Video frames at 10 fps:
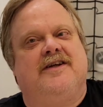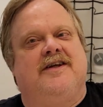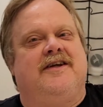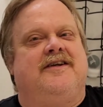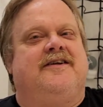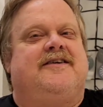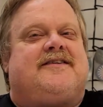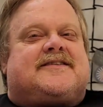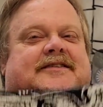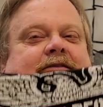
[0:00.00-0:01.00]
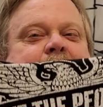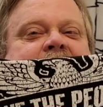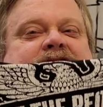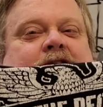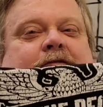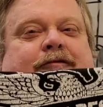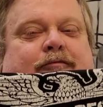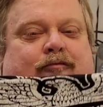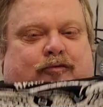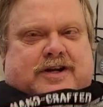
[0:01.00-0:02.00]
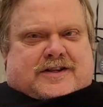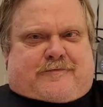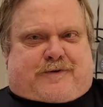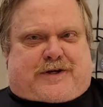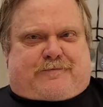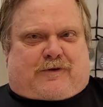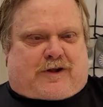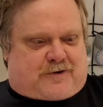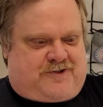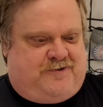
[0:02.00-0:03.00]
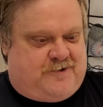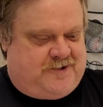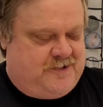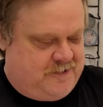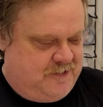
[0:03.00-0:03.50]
It is my shirt from We the People Hosters.